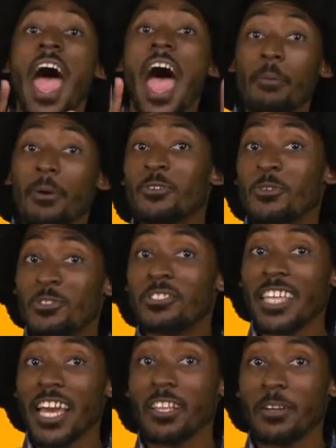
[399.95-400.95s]
How about you
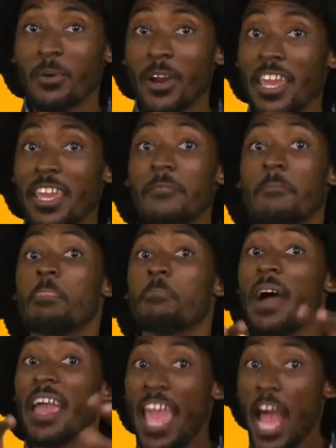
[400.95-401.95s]
celebrate
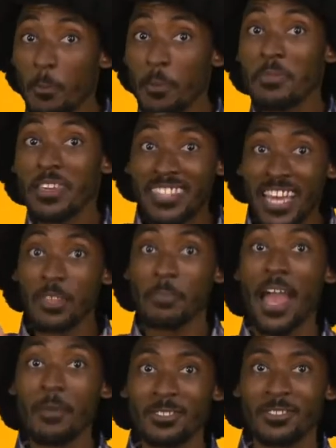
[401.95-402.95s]
by helping me tell the Bible